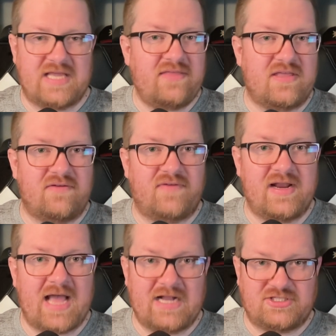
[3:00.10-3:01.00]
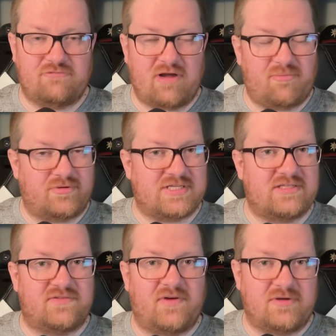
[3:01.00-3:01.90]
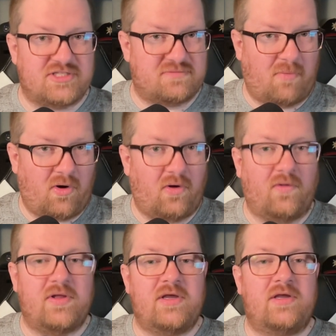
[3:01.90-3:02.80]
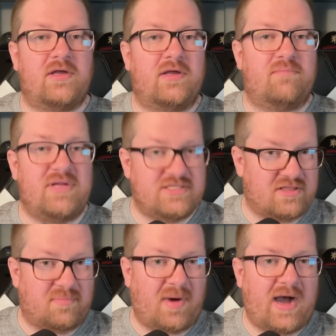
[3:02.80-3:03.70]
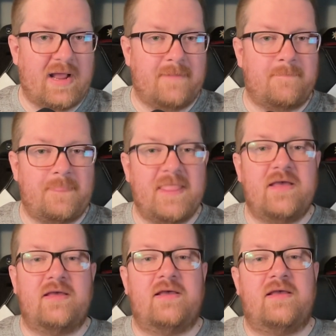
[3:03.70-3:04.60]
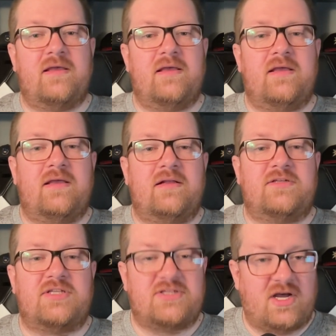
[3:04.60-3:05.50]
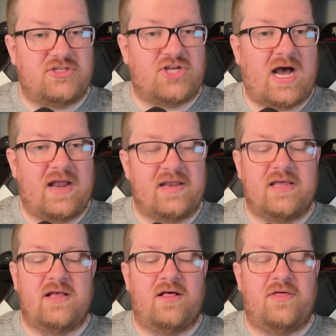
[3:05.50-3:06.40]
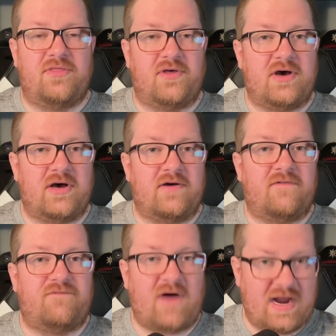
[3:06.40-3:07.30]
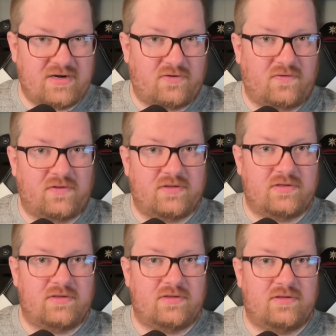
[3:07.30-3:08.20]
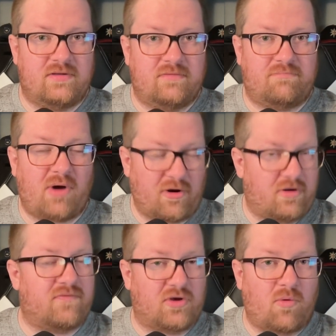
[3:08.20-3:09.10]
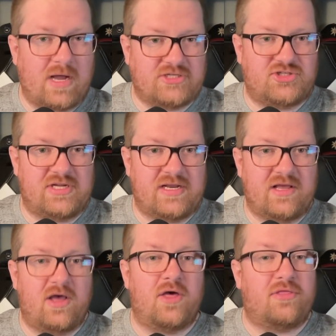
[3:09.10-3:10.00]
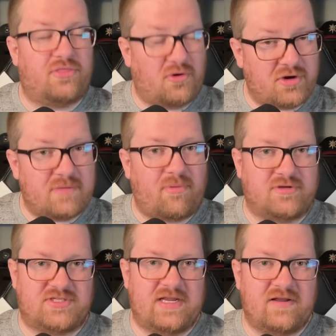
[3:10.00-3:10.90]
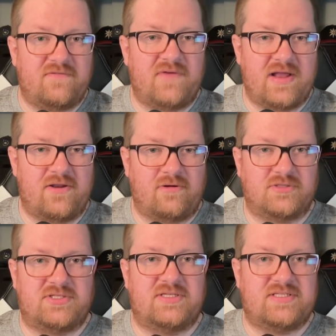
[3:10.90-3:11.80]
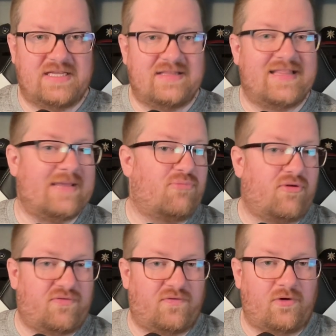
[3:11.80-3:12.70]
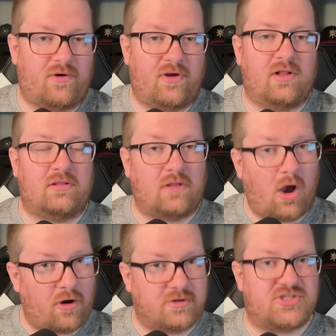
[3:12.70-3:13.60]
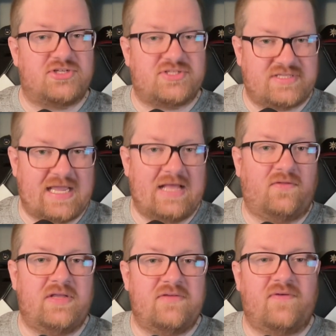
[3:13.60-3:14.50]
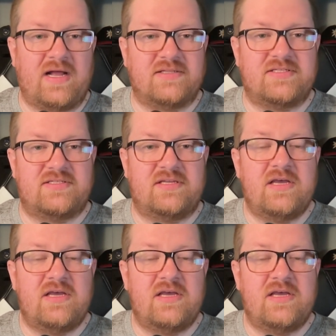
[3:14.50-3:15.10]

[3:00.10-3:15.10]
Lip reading: of the event actually represents a very small piece of the pie. To touch on the final part of the question, 30% of vendors said that they prefer large scale events,